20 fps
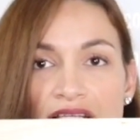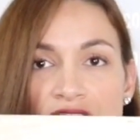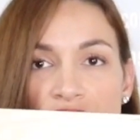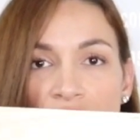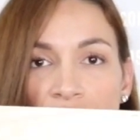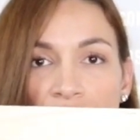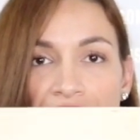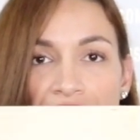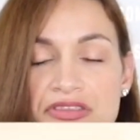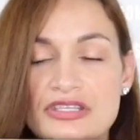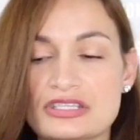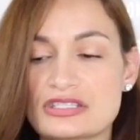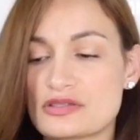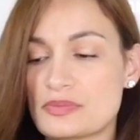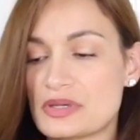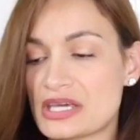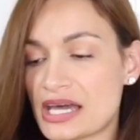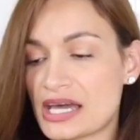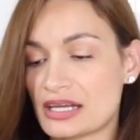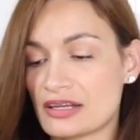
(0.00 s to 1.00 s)
So I want this to
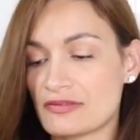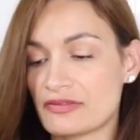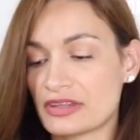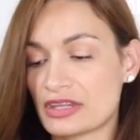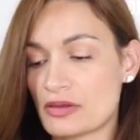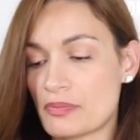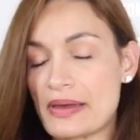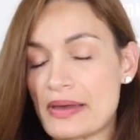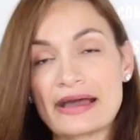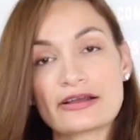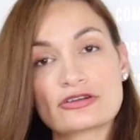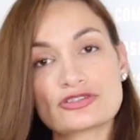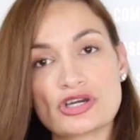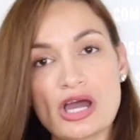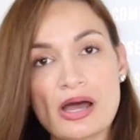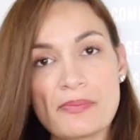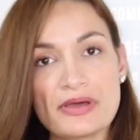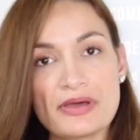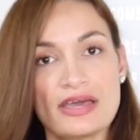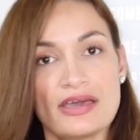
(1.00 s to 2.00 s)
be kind of like the
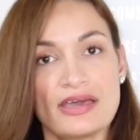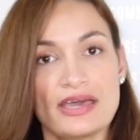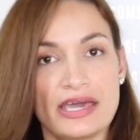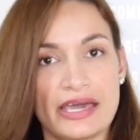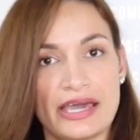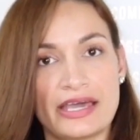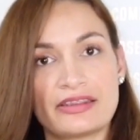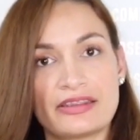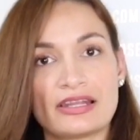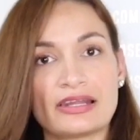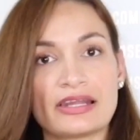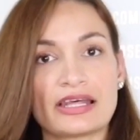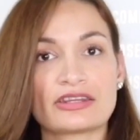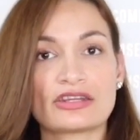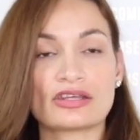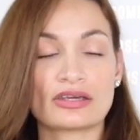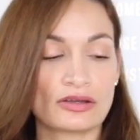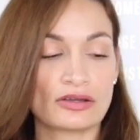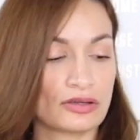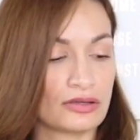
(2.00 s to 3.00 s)
backdrop, and then let
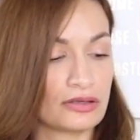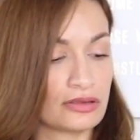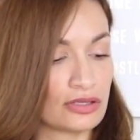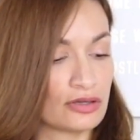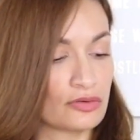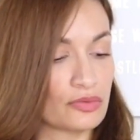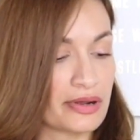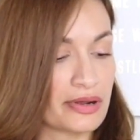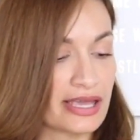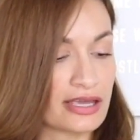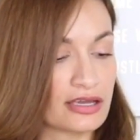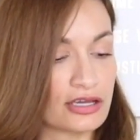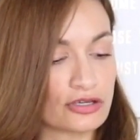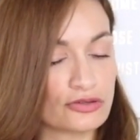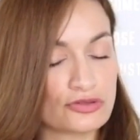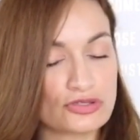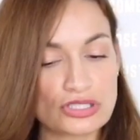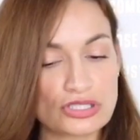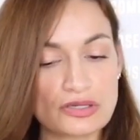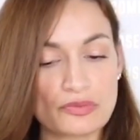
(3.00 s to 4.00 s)
the gray
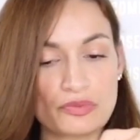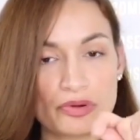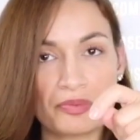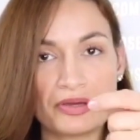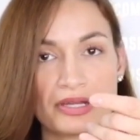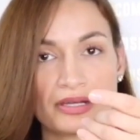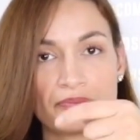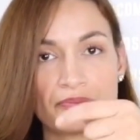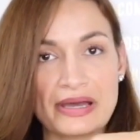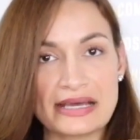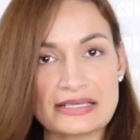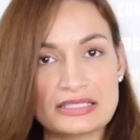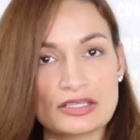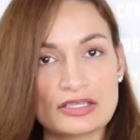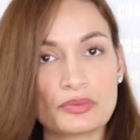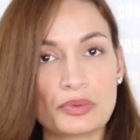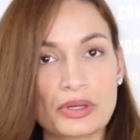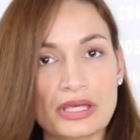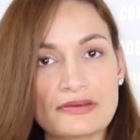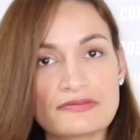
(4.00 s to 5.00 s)
ghost ribbon
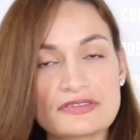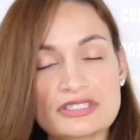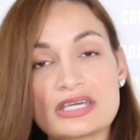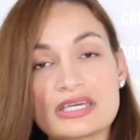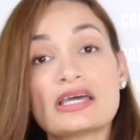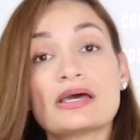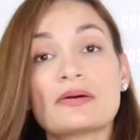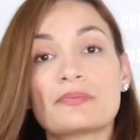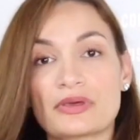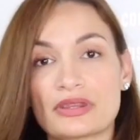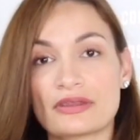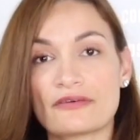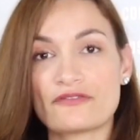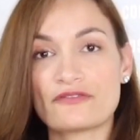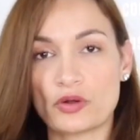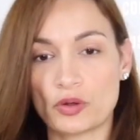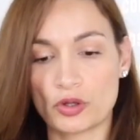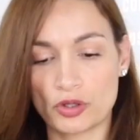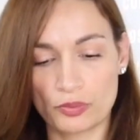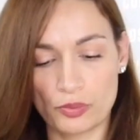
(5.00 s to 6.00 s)
basket weaved be the
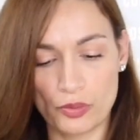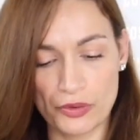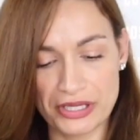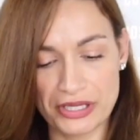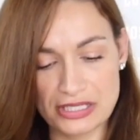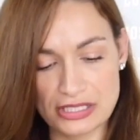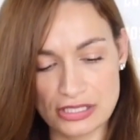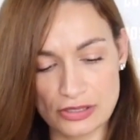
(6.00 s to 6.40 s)
focal point.